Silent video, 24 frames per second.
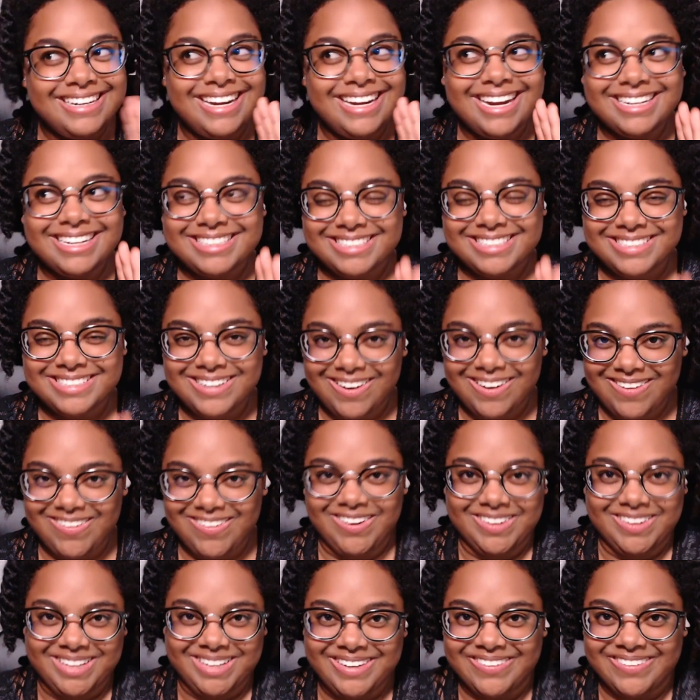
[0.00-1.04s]
It's
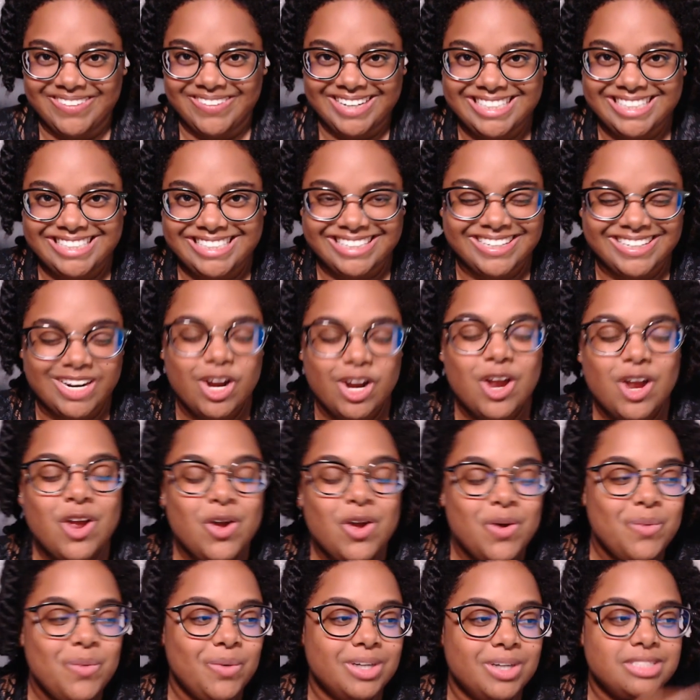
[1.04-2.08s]
not really winter.
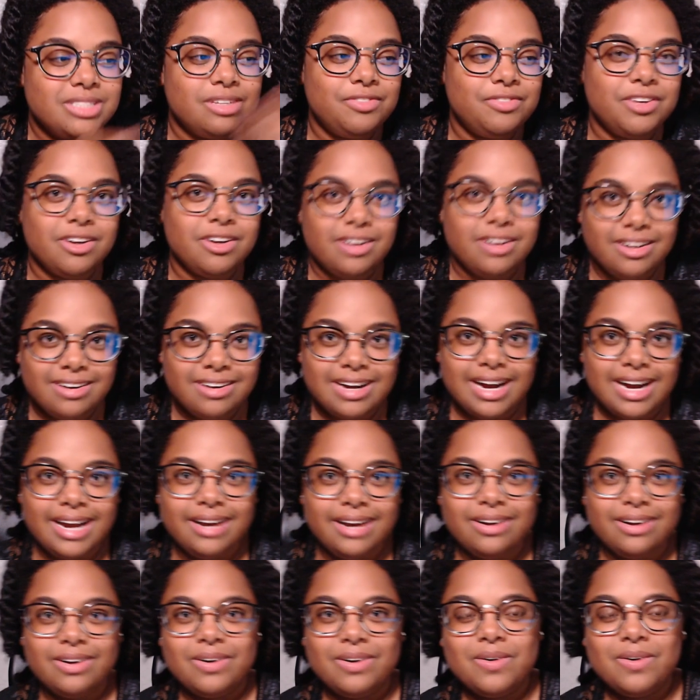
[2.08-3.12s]
Whereas if you're in
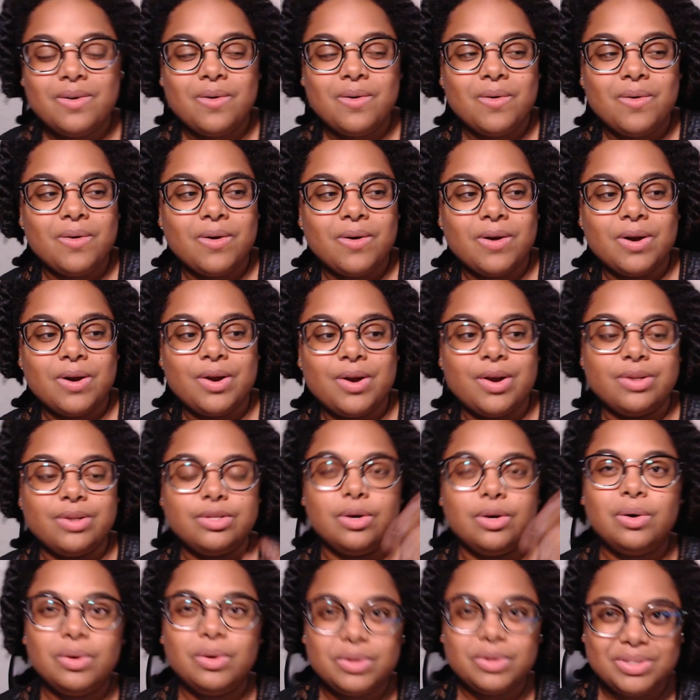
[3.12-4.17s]
Hokkaido or
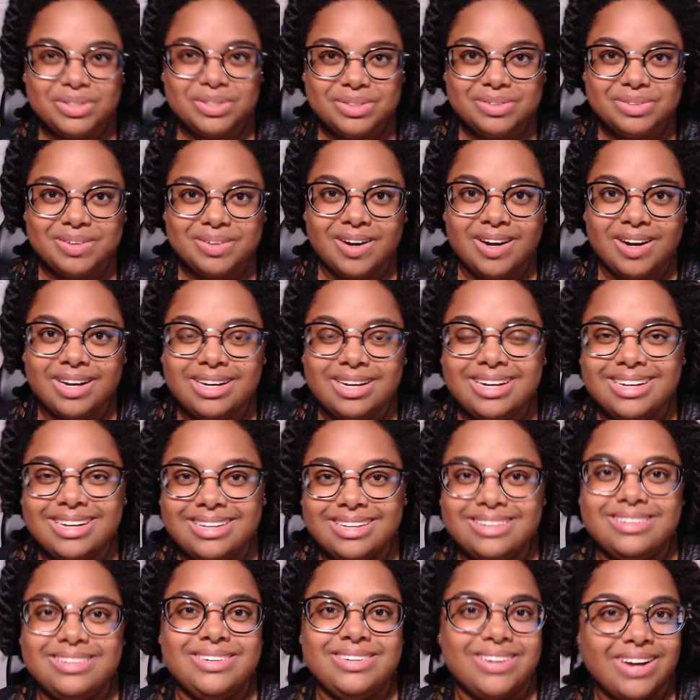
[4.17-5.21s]
Tohoku where
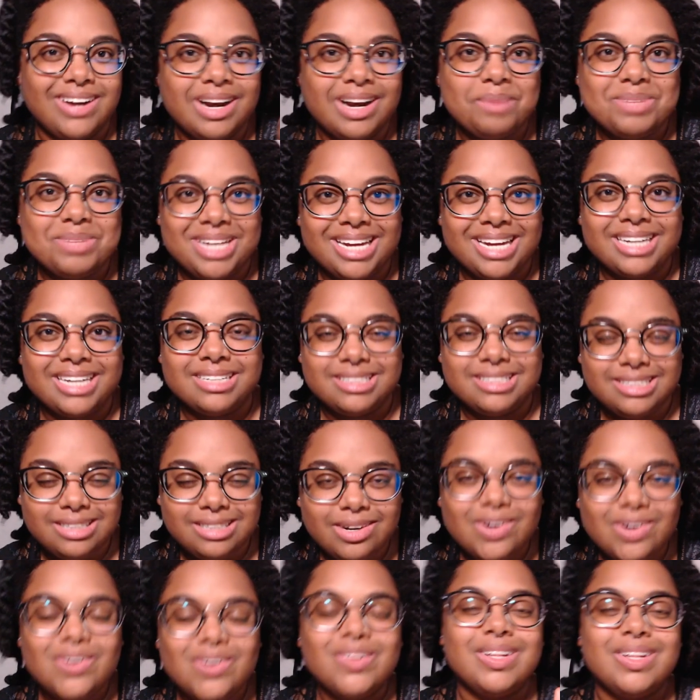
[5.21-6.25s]
eh, you're going to be getting
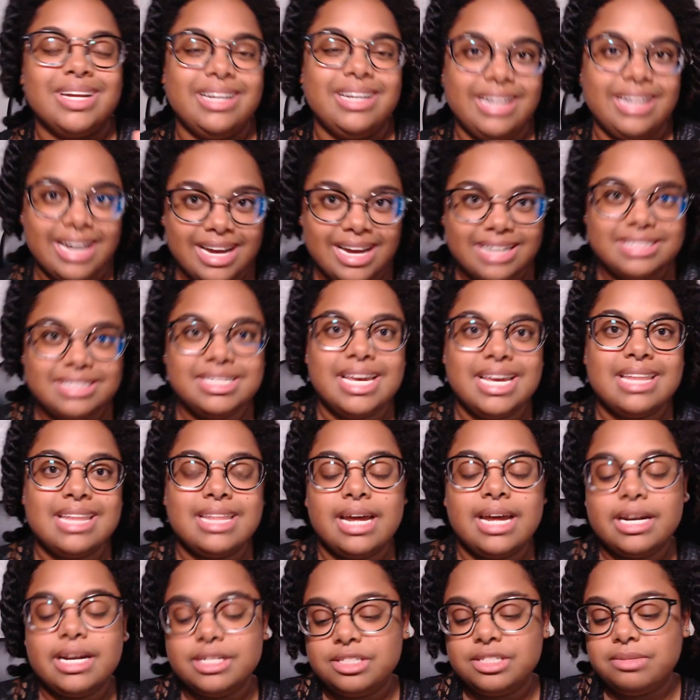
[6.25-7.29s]
snow, then yeah, take
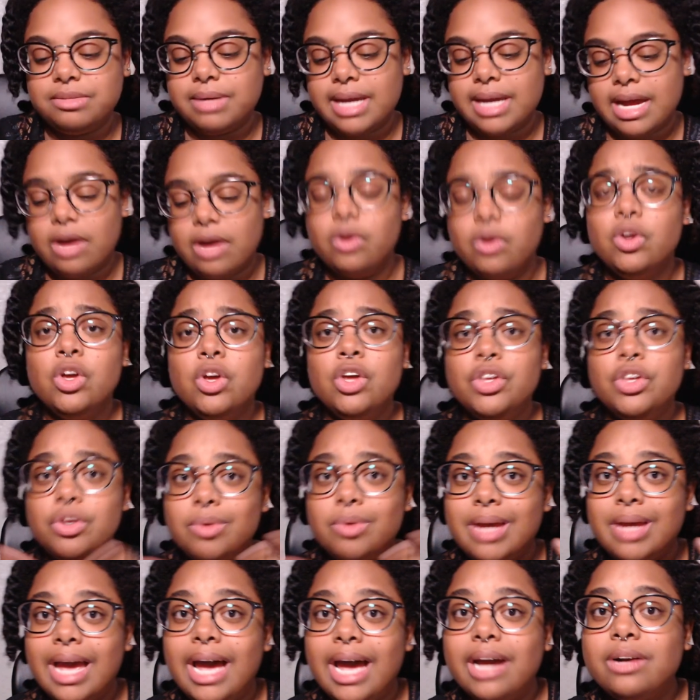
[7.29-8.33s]
that into account. You
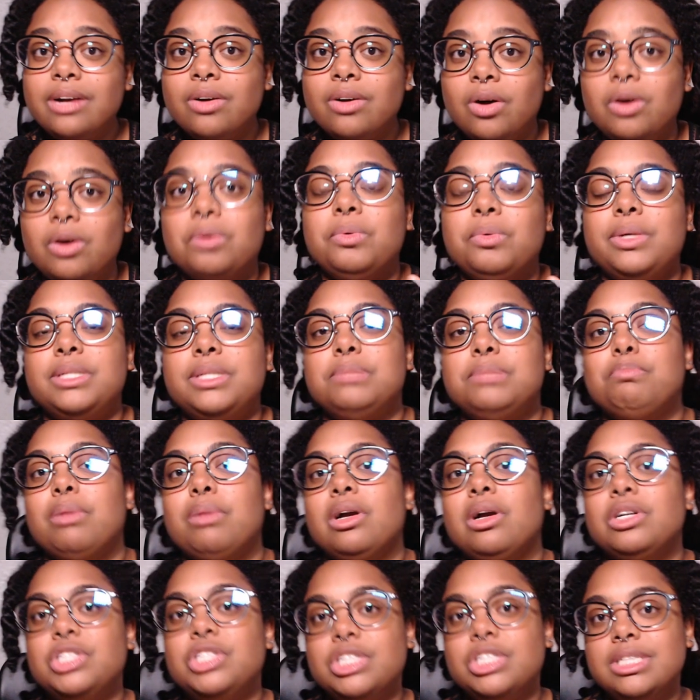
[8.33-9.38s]
can always
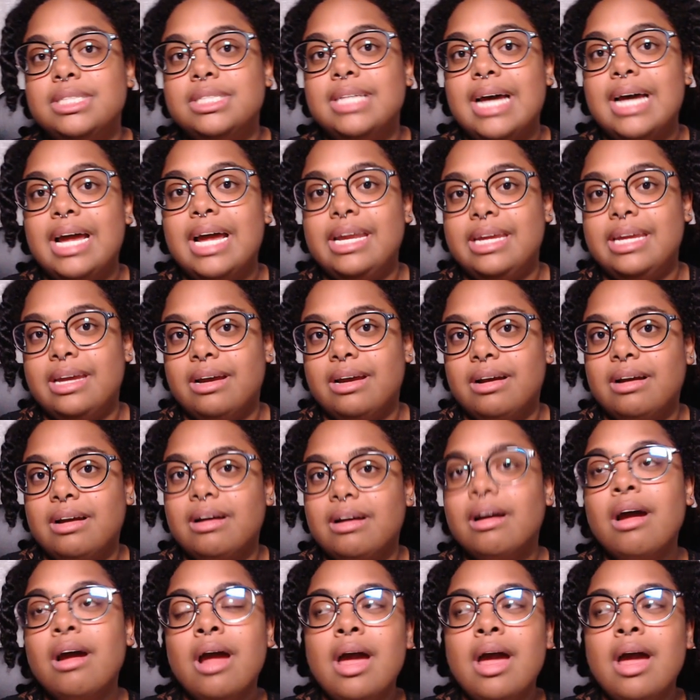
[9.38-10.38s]
purchase that gear.